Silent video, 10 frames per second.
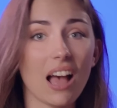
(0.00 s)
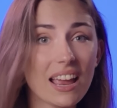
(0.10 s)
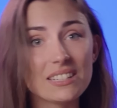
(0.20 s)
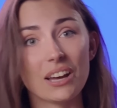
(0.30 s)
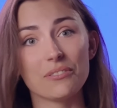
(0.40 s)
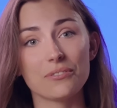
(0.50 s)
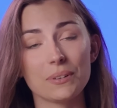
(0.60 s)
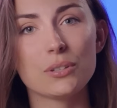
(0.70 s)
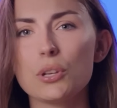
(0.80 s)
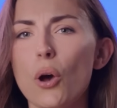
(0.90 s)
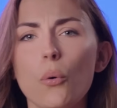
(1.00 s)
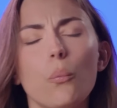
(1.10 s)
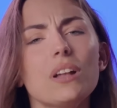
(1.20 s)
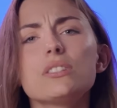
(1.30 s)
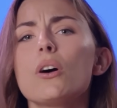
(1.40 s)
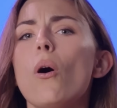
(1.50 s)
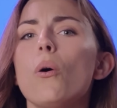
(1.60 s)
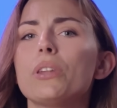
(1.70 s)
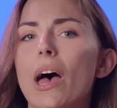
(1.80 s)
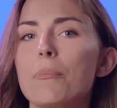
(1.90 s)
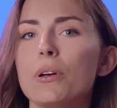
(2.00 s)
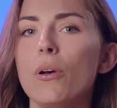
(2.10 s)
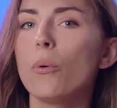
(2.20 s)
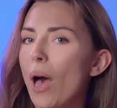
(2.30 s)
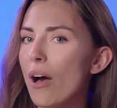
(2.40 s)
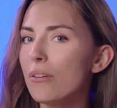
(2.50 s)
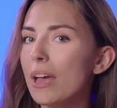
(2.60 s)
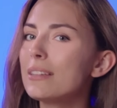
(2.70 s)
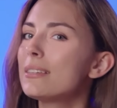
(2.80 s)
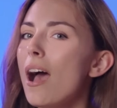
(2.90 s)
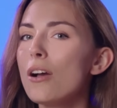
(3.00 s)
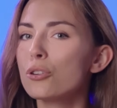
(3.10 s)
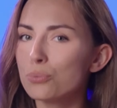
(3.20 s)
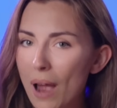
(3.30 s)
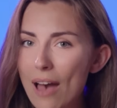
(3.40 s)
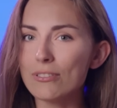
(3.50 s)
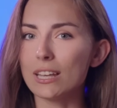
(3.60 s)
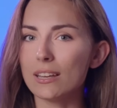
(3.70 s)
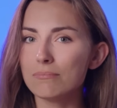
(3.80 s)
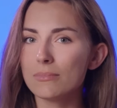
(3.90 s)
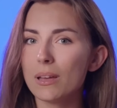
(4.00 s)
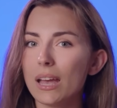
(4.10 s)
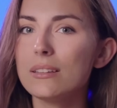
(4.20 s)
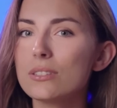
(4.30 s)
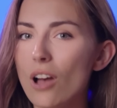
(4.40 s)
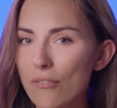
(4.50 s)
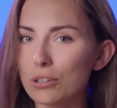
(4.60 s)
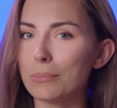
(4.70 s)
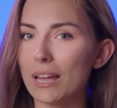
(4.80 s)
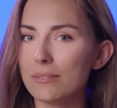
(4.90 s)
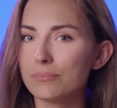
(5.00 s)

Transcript: kind of. So what's the holdup? Well, it's not gravity, it's government.